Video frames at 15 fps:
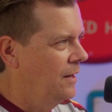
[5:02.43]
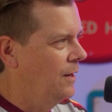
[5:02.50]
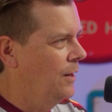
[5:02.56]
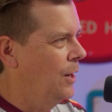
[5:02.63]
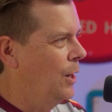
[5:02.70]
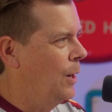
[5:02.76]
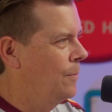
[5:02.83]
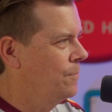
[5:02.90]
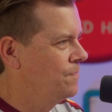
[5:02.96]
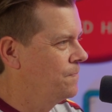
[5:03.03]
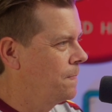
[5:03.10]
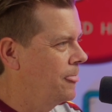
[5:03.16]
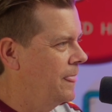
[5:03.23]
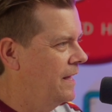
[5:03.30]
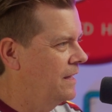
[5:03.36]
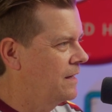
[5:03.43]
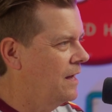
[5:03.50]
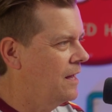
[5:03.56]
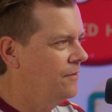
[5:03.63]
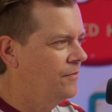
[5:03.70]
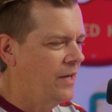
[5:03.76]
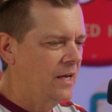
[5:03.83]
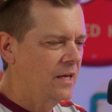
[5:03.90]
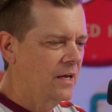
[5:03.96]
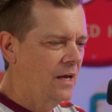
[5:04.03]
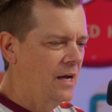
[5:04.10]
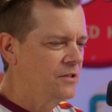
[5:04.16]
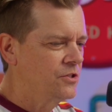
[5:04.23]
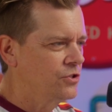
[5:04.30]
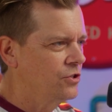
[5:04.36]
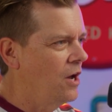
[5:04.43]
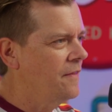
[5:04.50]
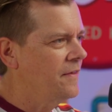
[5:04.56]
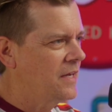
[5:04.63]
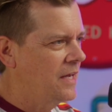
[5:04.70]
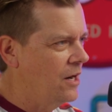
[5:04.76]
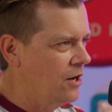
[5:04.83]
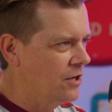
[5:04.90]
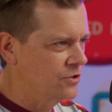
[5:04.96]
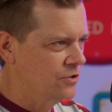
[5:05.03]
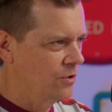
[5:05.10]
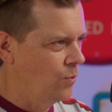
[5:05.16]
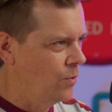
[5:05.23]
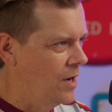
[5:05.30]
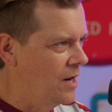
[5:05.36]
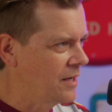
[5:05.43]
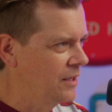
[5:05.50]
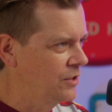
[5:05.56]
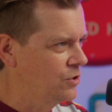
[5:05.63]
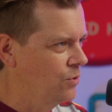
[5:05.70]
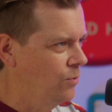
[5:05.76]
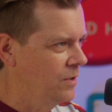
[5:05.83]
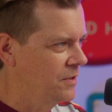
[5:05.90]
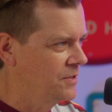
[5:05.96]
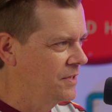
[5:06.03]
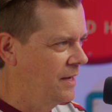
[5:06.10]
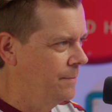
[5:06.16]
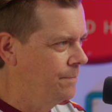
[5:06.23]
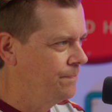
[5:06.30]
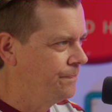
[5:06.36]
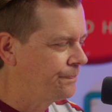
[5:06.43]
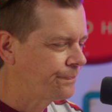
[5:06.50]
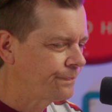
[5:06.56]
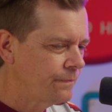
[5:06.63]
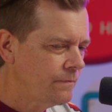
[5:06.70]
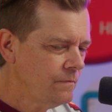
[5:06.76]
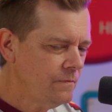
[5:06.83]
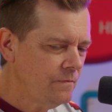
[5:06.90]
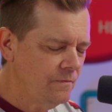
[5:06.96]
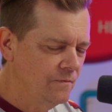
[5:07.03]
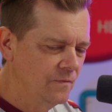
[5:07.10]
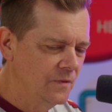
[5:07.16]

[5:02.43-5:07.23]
And kind of like, I saw the character walking towards them